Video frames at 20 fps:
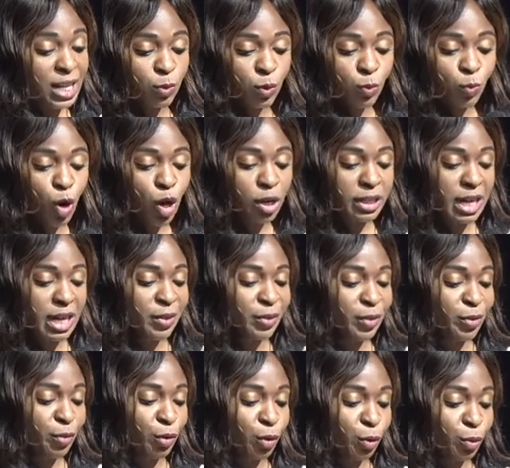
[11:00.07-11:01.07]
we walk down the
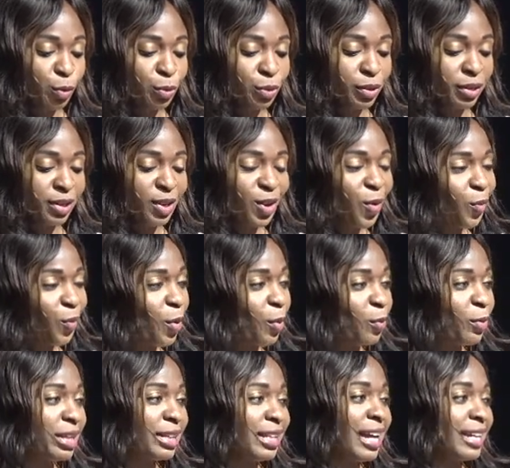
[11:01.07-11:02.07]
road, when
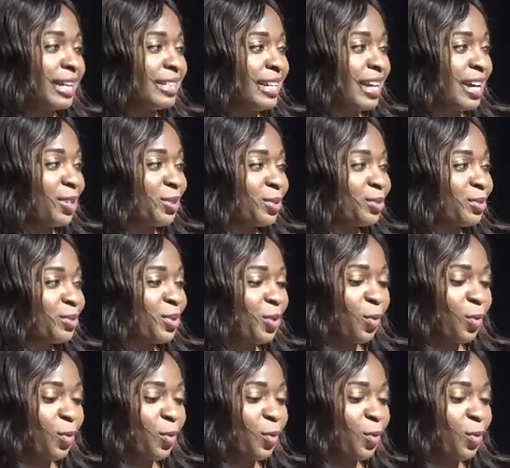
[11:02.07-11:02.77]
we lie down,